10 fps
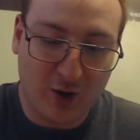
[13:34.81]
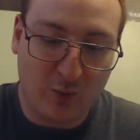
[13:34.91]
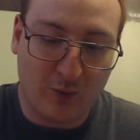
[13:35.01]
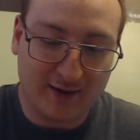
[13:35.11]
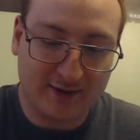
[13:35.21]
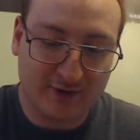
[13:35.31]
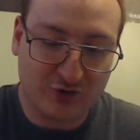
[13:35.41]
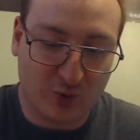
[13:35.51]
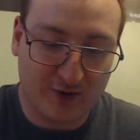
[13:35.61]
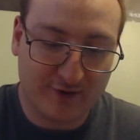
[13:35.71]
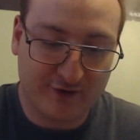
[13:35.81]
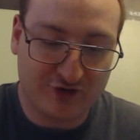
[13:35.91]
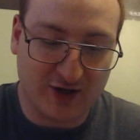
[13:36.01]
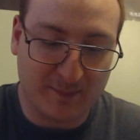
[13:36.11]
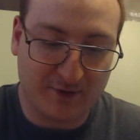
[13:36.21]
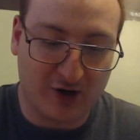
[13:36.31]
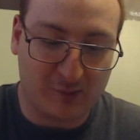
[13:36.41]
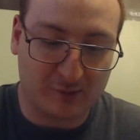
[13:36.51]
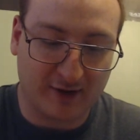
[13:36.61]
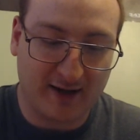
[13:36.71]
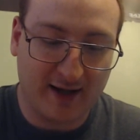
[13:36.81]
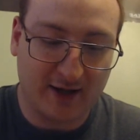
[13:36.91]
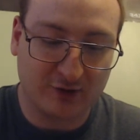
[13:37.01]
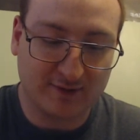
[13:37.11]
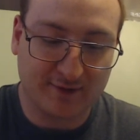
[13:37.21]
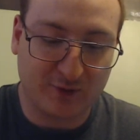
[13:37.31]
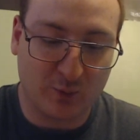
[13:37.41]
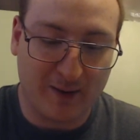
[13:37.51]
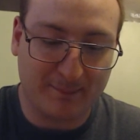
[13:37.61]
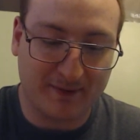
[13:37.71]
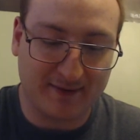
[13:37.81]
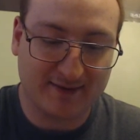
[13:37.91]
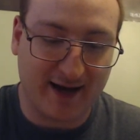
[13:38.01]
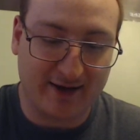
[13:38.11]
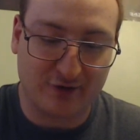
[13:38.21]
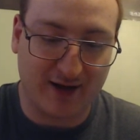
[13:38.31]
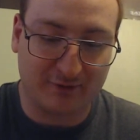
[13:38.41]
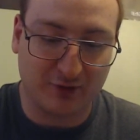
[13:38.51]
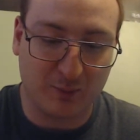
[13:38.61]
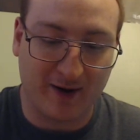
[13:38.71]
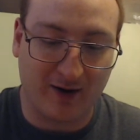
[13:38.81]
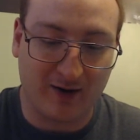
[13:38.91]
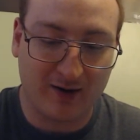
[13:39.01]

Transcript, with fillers: walked towards the ship's armory, and looked at the weapons scattered everywhere.